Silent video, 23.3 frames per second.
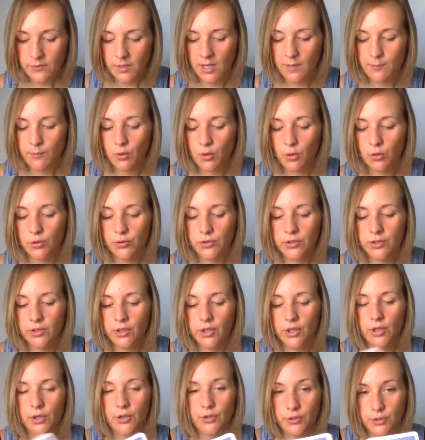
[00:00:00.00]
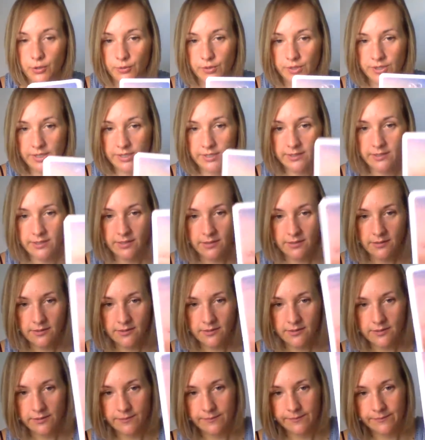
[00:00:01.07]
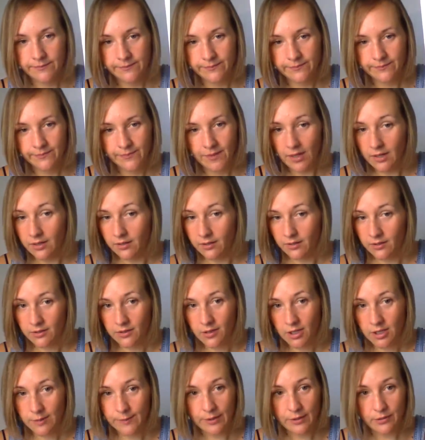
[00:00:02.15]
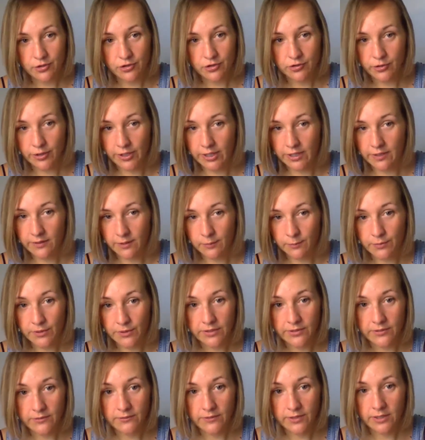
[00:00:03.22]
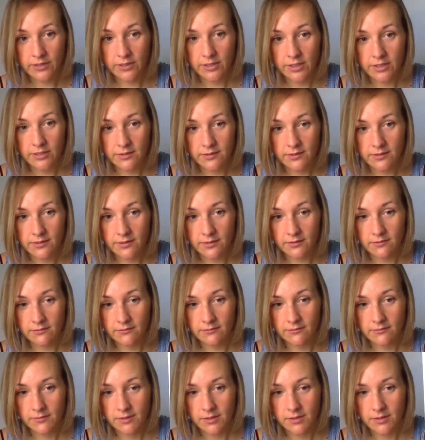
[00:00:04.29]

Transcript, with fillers: I pulled Go the Distance, another card about strength and perseverance, and